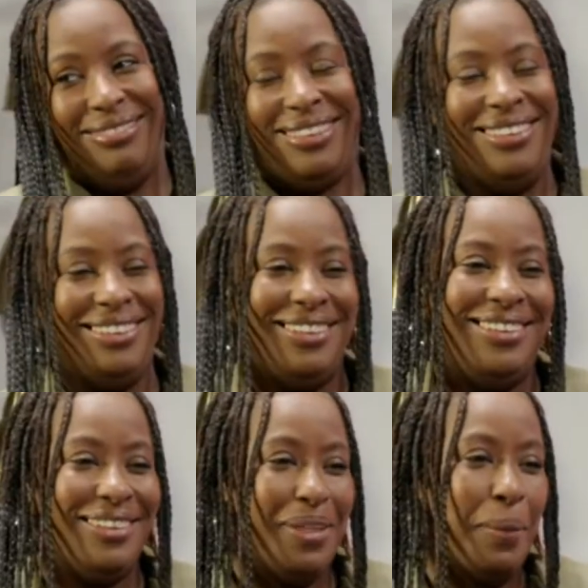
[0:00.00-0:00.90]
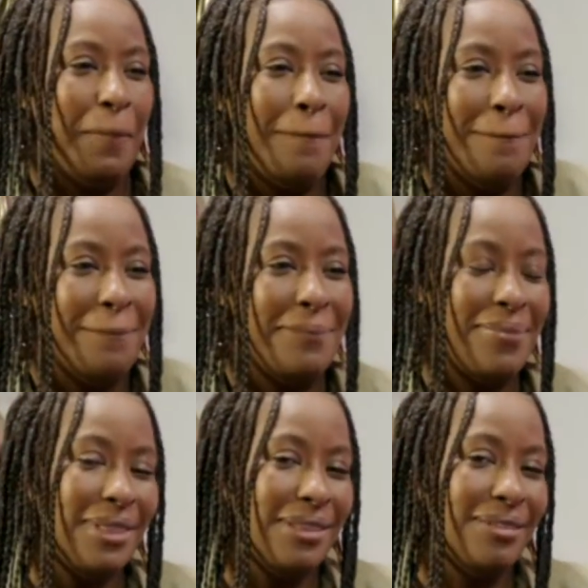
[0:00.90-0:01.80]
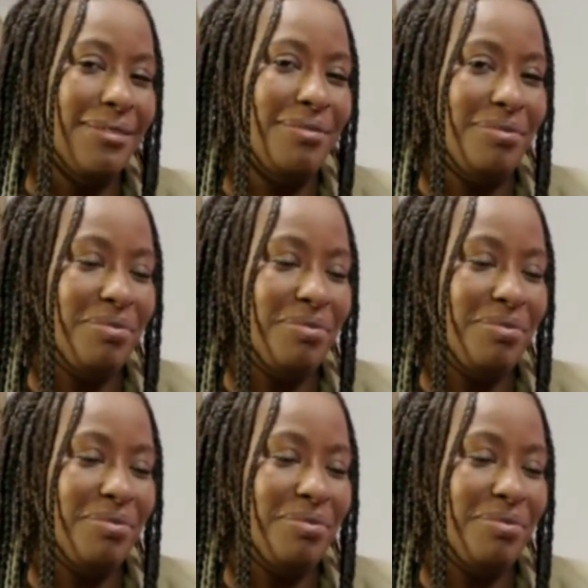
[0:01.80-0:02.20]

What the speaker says: But yeah, it was. I mean, obviously, it's a